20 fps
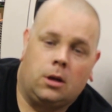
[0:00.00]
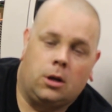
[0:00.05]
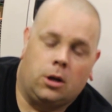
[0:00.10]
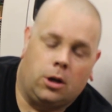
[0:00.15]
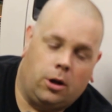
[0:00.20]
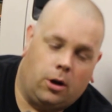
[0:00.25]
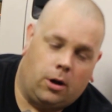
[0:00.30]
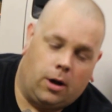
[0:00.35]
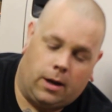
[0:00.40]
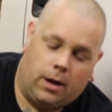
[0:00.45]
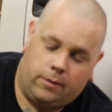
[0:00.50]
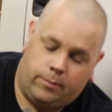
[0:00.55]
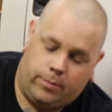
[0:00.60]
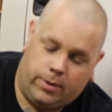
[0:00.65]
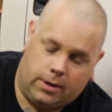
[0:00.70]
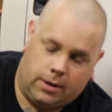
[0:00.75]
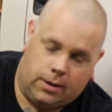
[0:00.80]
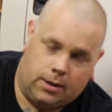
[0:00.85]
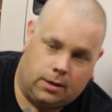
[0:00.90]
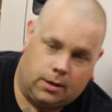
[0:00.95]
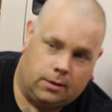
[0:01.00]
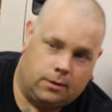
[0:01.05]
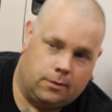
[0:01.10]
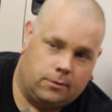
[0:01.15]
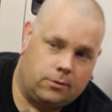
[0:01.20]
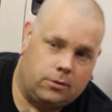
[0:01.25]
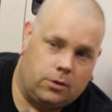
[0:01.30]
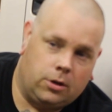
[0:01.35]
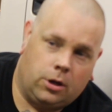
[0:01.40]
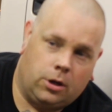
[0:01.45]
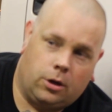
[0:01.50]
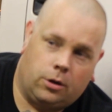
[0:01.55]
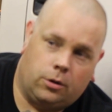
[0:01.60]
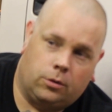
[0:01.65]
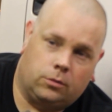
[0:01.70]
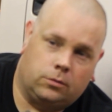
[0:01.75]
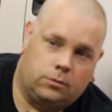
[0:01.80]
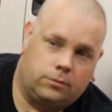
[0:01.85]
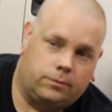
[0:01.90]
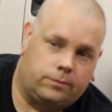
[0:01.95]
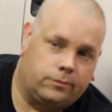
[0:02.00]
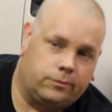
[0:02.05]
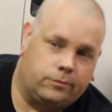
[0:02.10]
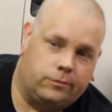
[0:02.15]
you know,